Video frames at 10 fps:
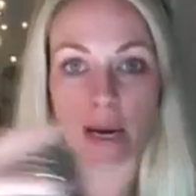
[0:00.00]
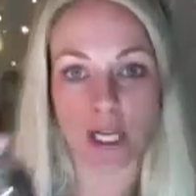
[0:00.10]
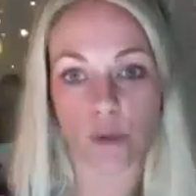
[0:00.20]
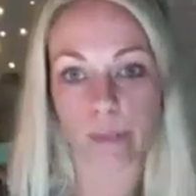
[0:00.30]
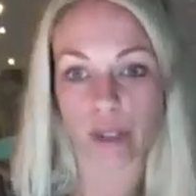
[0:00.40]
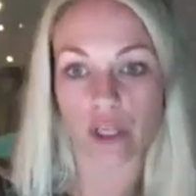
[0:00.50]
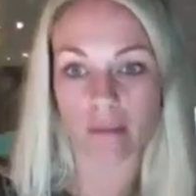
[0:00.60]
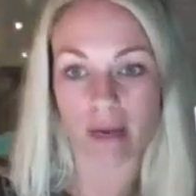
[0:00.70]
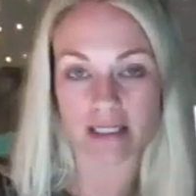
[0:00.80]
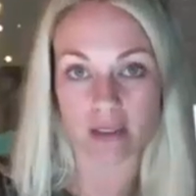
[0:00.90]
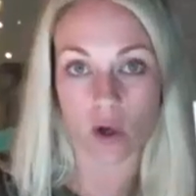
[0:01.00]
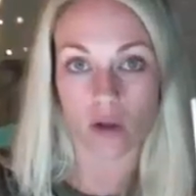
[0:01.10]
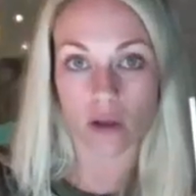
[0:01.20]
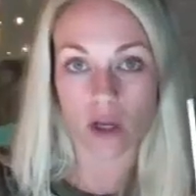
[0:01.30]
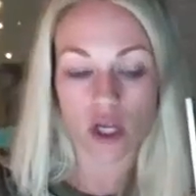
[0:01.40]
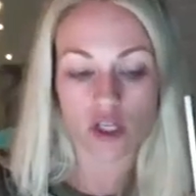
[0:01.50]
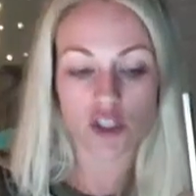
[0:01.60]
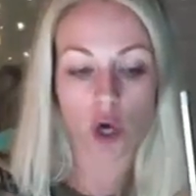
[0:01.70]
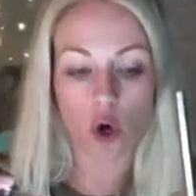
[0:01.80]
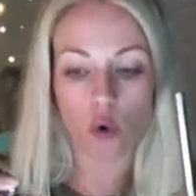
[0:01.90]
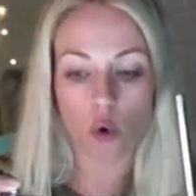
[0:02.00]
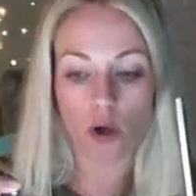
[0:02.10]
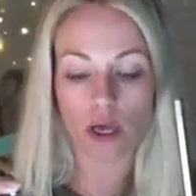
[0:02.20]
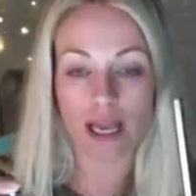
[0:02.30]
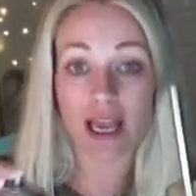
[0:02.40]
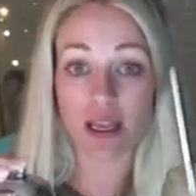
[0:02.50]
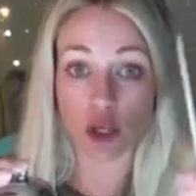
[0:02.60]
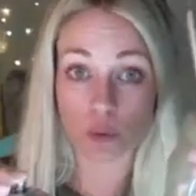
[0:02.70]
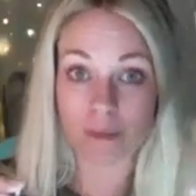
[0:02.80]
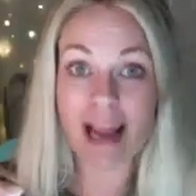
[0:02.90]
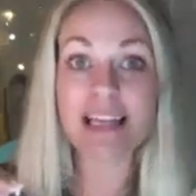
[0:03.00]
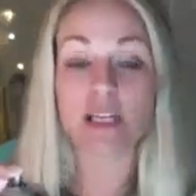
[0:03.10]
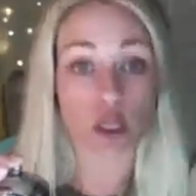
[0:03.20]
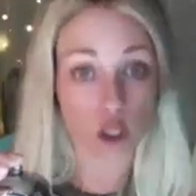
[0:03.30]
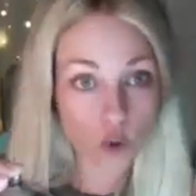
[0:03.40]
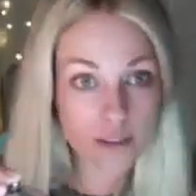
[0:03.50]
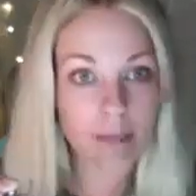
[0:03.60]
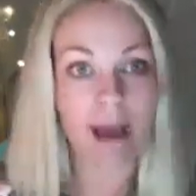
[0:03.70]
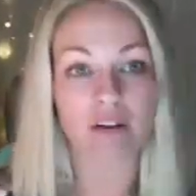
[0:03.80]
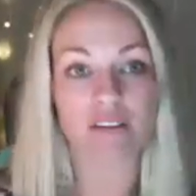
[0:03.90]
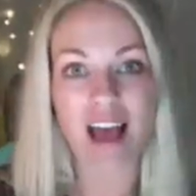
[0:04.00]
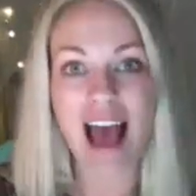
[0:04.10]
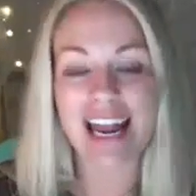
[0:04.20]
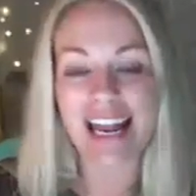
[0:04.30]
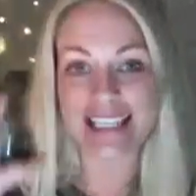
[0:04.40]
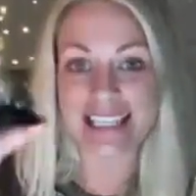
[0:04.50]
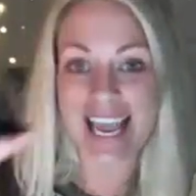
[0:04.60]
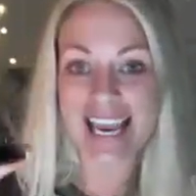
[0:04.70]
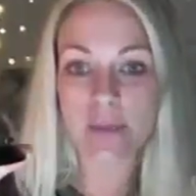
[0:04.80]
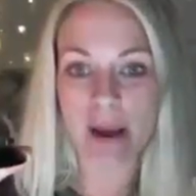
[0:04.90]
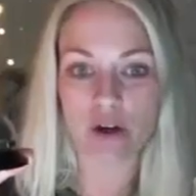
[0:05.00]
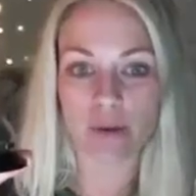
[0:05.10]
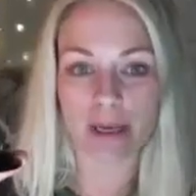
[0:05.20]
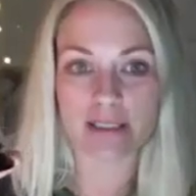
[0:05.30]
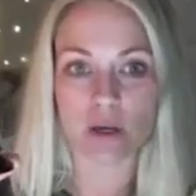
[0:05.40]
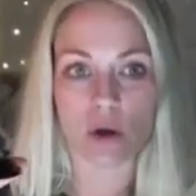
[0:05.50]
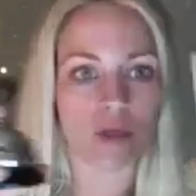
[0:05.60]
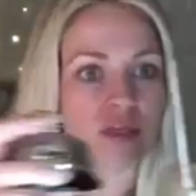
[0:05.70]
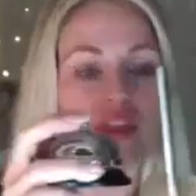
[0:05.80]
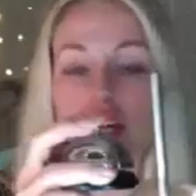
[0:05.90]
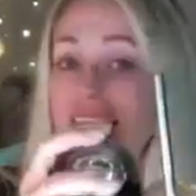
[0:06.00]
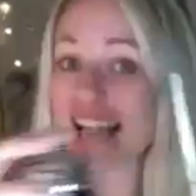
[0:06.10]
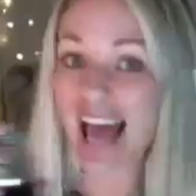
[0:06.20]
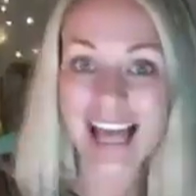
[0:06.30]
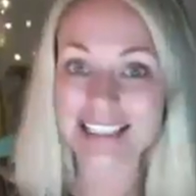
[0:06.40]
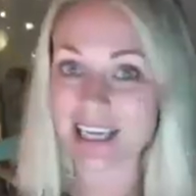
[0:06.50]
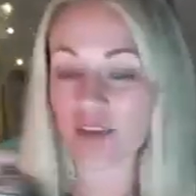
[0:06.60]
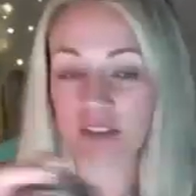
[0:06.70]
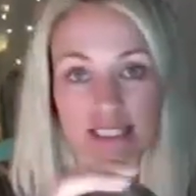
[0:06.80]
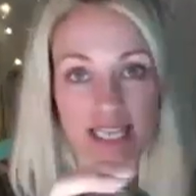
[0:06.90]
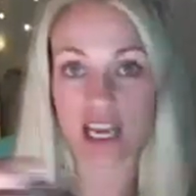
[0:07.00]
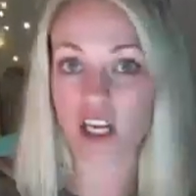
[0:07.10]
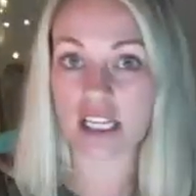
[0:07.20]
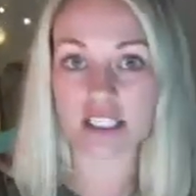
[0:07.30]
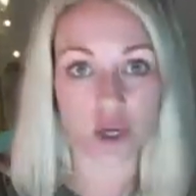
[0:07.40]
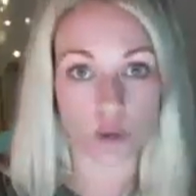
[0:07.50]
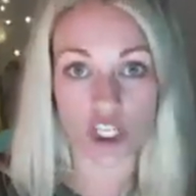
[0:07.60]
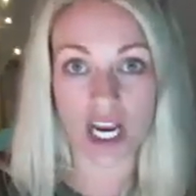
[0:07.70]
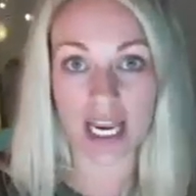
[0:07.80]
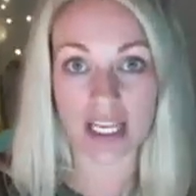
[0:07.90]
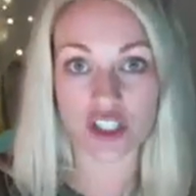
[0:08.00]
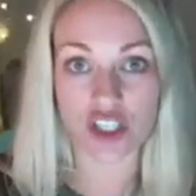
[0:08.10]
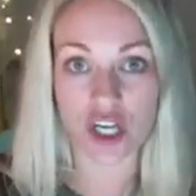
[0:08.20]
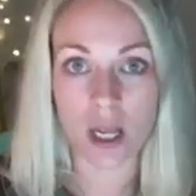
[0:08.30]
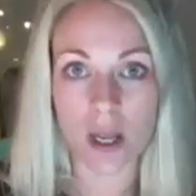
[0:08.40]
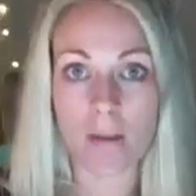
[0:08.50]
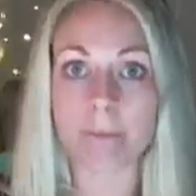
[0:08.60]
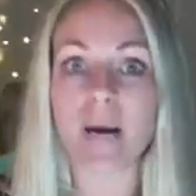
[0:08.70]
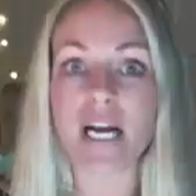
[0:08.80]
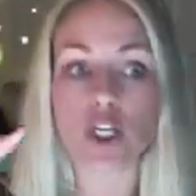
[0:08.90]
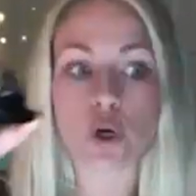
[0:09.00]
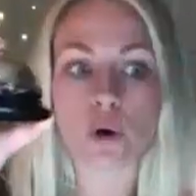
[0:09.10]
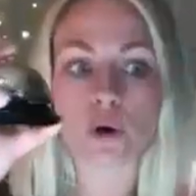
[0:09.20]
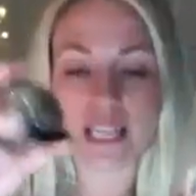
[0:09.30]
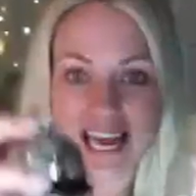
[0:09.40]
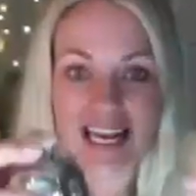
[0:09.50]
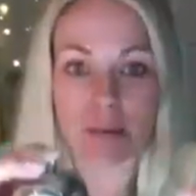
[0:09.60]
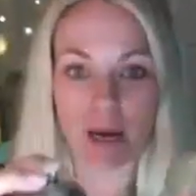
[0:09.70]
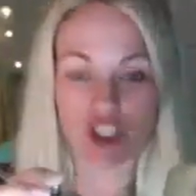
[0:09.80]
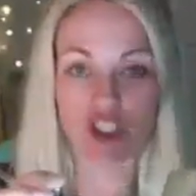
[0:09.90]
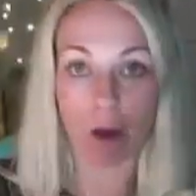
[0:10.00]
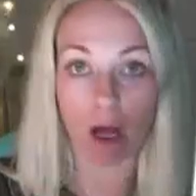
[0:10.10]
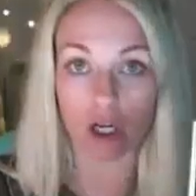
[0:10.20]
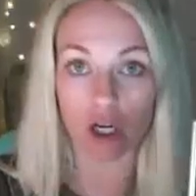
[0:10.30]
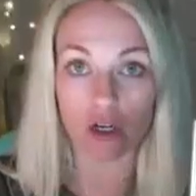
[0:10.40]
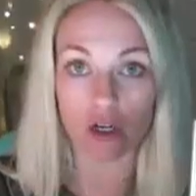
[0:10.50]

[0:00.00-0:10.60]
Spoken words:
but you're building muscle. So you might lose a pound of fat and gain a pound of muscle. The net on the scale is no change, but you're getting much smaller,